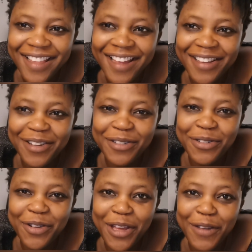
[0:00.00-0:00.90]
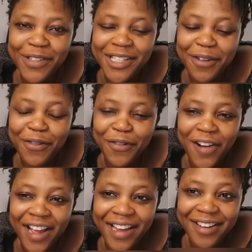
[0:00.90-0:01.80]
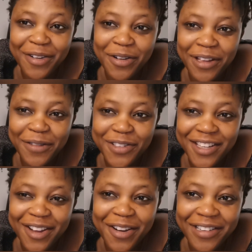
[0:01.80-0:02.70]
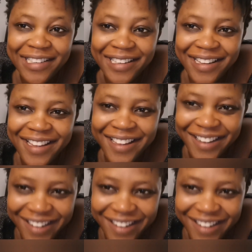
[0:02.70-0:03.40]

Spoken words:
now they go know if she fine or if she ugly.